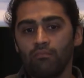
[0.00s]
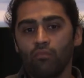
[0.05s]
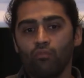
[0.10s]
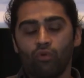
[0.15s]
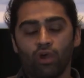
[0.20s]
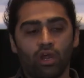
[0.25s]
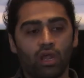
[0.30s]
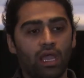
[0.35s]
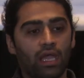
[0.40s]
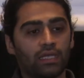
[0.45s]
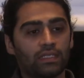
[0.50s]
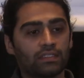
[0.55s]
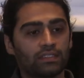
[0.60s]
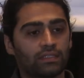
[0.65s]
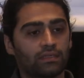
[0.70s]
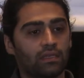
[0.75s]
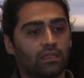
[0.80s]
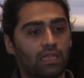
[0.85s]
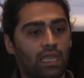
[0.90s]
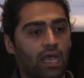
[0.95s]

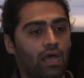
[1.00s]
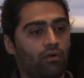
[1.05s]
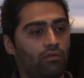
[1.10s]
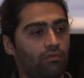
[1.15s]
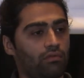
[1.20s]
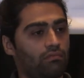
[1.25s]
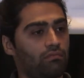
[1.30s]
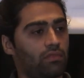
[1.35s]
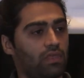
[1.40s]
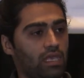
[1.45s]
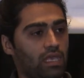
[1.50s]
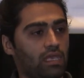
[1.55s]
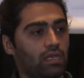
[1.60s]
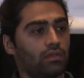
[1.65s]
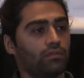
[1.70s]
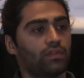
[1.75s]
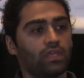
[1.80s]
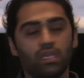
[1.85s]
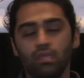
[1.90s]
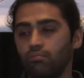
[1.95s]
Whereas now the
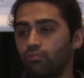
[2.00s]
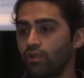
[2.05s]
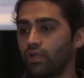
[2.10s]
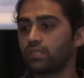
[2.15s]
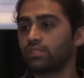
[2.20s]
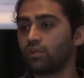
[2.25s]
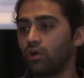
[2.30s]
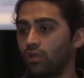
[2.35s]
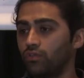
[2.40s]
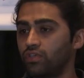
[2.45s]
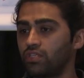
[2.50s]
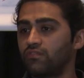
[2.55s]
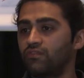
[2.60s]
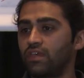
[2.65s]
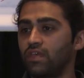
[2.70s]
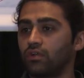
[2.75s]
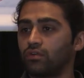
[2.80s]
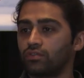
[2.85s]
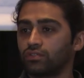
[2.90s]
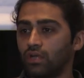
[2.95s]
ELD brings all these
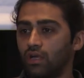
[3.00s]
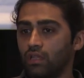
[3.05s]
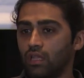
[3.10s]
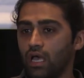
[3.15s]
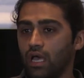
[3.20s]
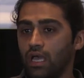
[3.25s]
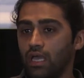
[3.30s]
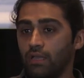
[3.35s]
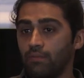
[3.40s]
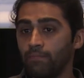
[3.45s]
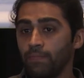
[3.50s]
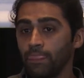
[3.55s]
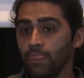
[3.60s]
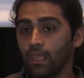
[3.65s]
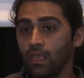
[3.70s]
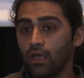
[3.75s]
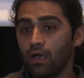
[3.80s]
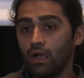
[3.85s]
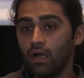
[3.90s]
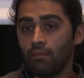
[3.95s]
vehicles online,
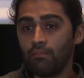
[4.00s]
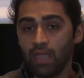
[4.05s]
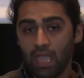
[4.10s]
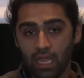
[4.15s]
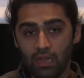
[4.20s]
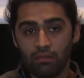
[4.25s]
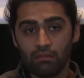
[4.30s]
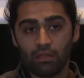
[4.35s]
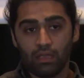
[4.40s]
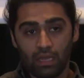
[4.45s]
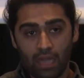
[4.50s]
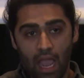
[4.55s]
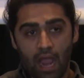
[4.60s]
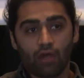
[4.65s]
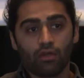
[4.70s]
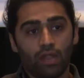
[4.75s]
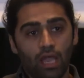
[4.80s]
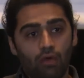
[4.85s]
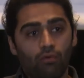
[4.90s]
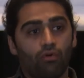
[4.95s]
and in
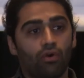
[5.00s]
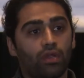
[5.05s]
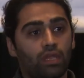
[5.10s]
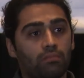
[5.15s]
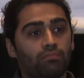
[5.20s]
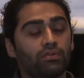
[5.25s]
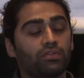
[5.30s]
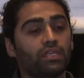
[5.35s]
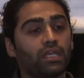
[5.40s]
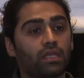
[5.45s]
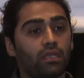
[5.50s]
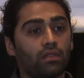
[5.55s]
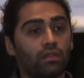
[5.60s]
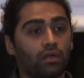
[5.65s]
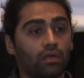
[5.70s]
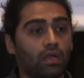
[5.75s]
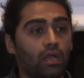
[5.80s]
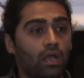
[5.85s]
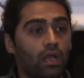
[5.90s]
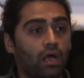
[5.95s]
our network in
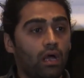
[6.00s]
particular,